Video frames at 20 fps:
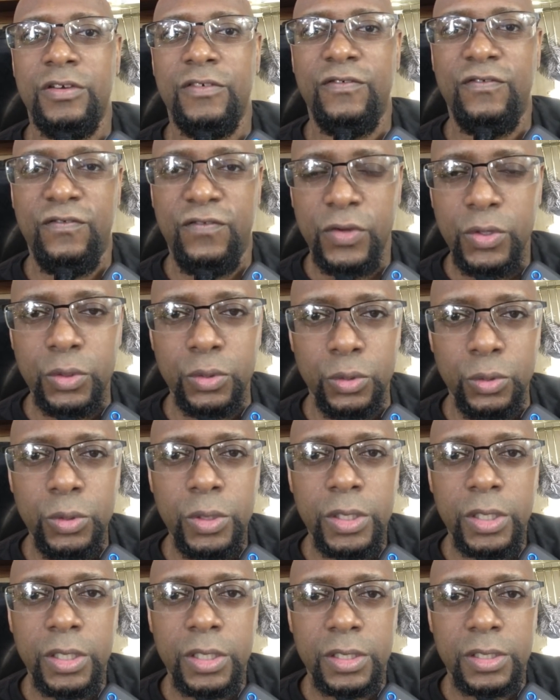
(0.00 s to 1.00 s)

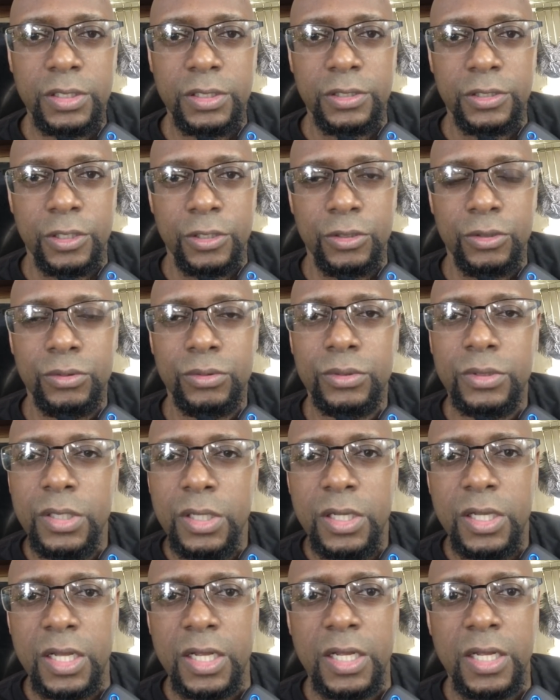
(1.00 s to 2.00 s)
food you know,
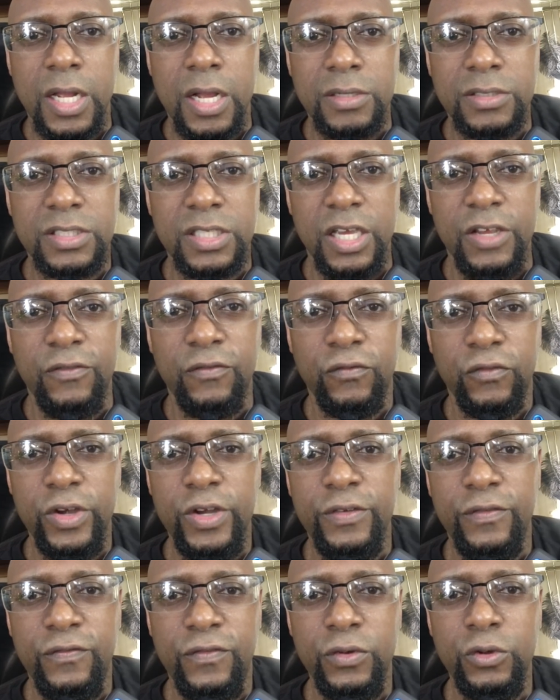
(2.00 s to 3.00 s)
I'll say
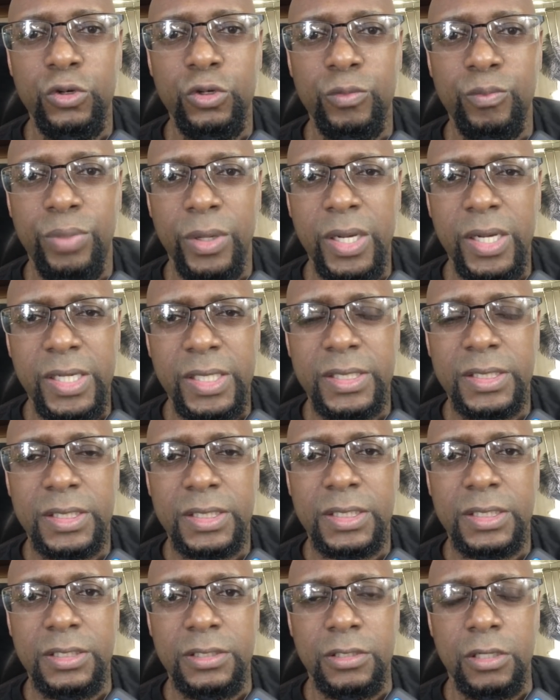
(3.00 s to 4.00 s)
free food, but,
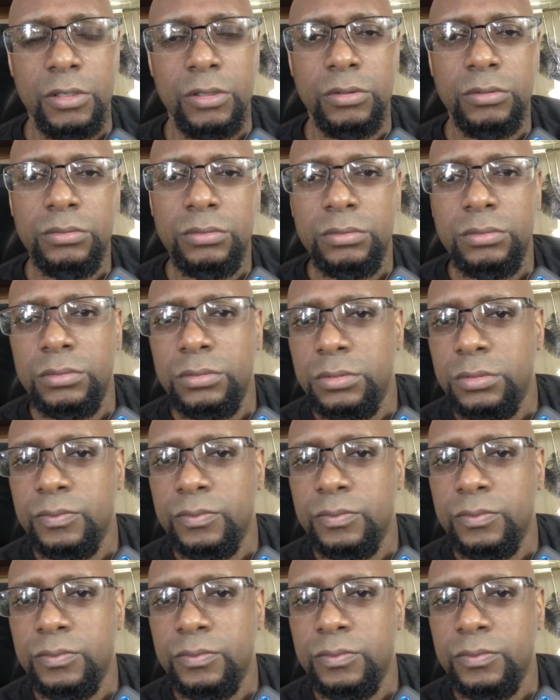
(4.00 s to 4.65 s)
you know,